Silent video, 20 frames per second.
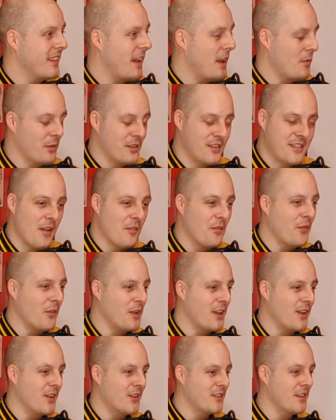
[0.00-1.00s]
it was definitely
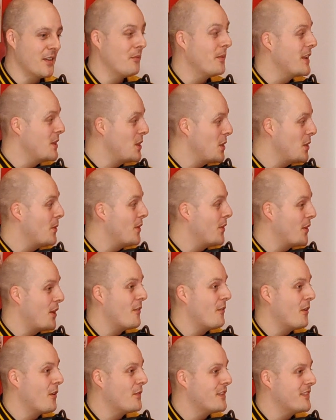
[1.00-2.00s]
funny because I mean you were
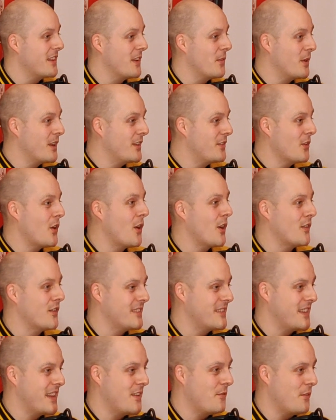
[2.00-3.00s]
there, obviously we saw it on the
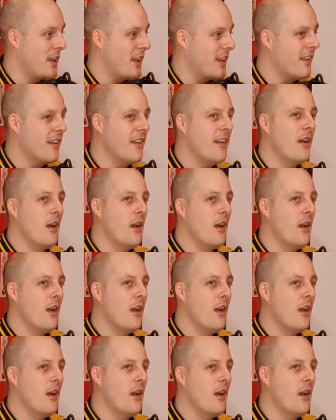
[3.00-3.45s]
TV,